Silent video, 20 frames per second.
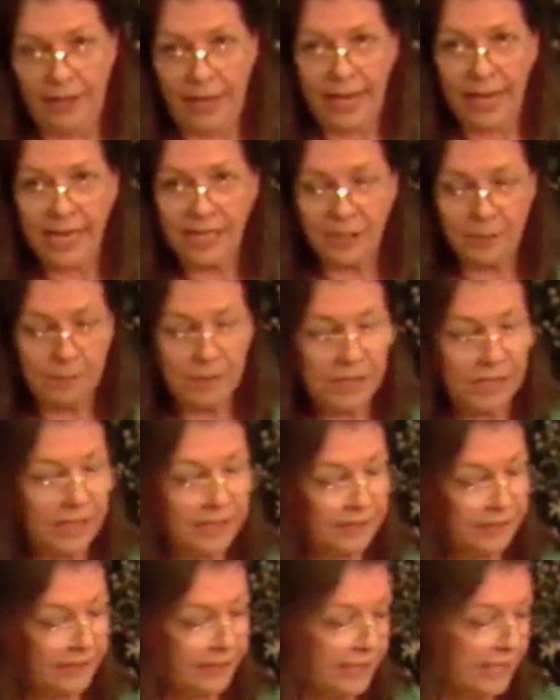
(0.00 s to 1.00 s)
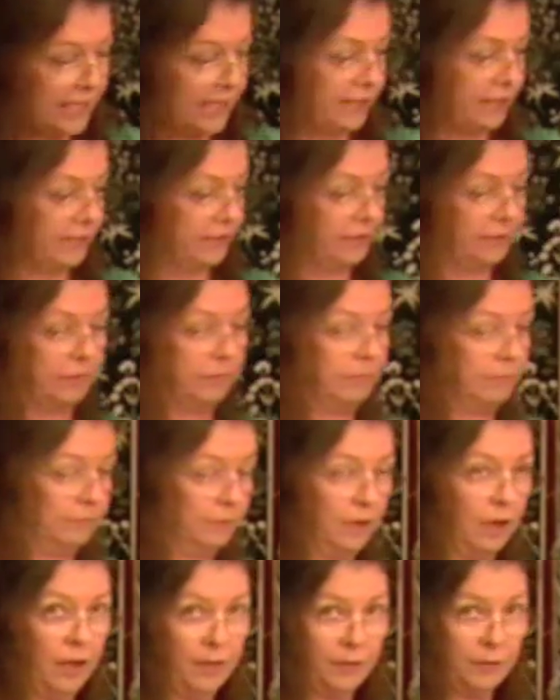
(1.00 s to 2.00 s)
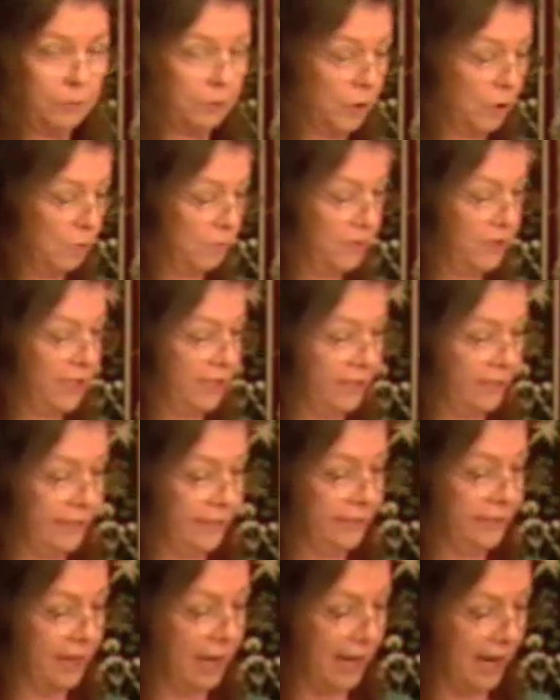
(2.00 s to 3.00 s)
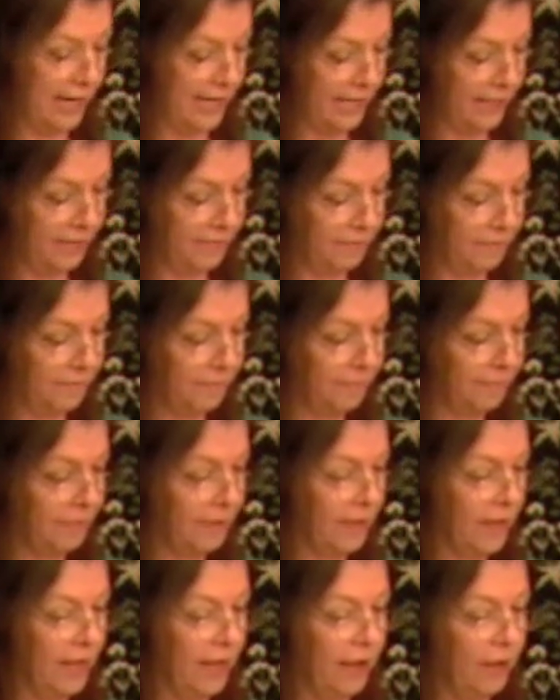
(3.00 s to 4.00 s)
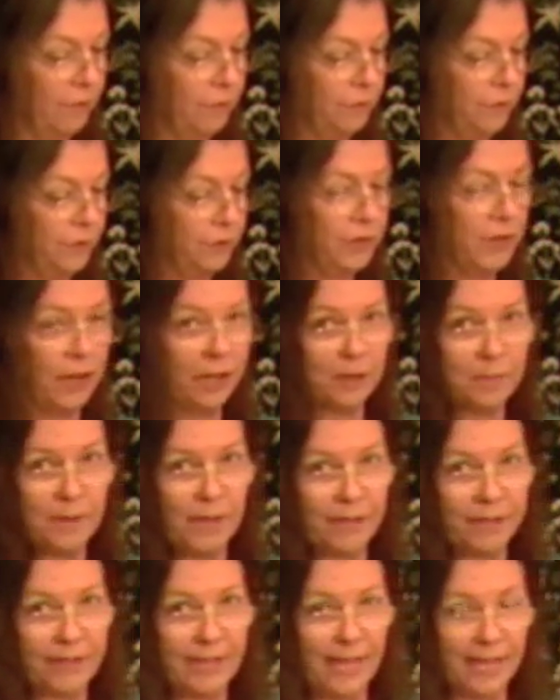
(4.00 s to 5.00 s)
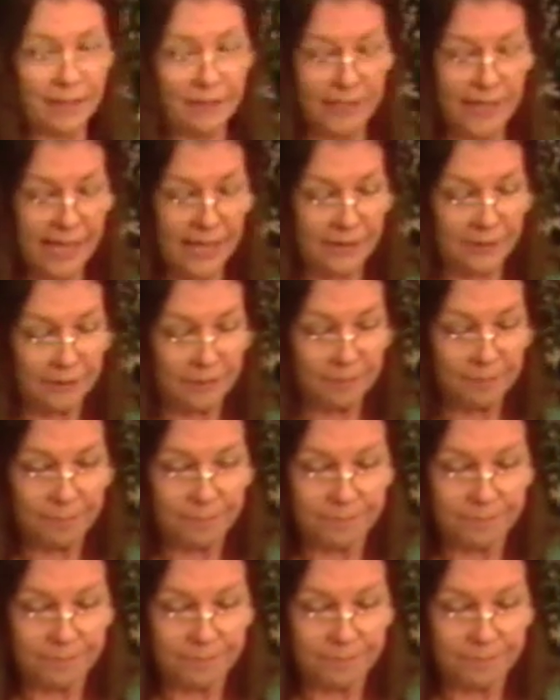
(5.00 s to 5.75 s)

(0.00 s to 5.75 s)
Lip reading: HSBC is on the ropes. It's dying. We'll talk about that later.